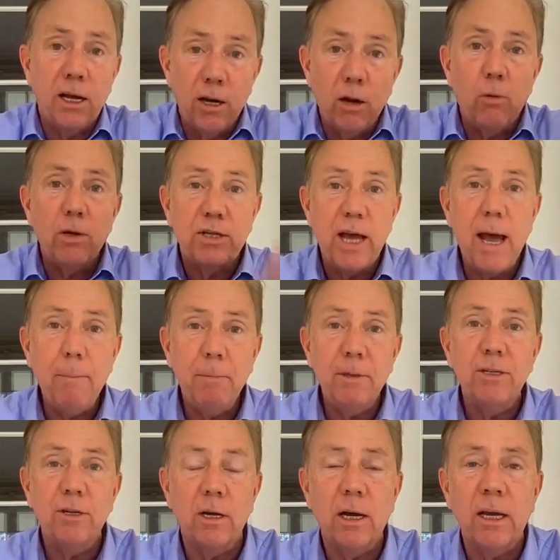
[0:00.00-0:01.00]
I know what's
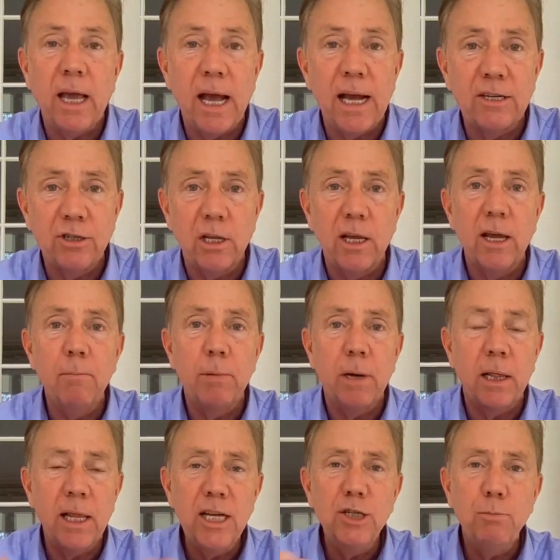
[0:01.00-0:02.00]
happened to gasoline but
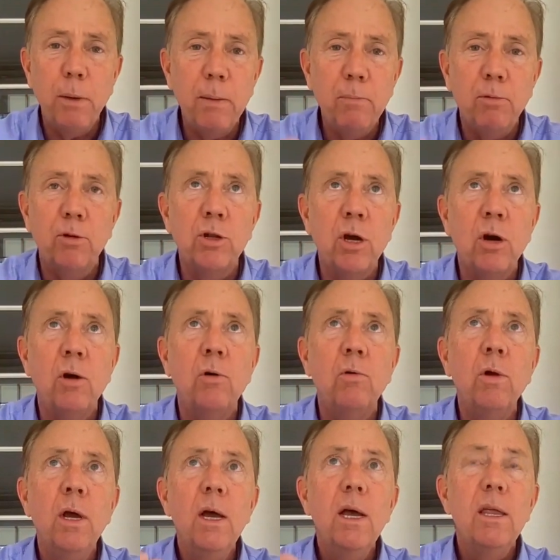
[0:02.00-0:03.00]
at least people
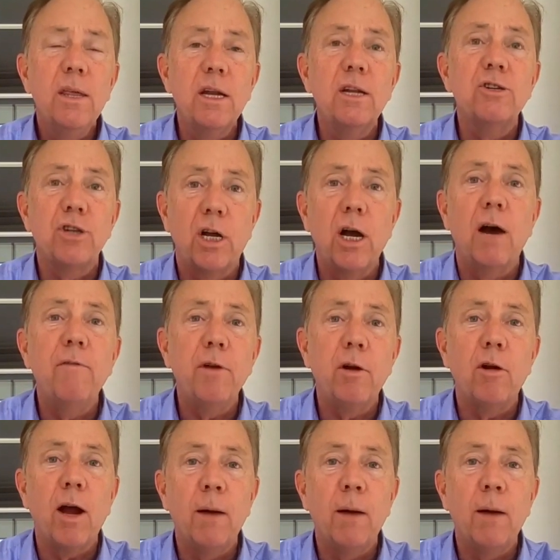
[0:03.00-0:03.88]
know that as a governor,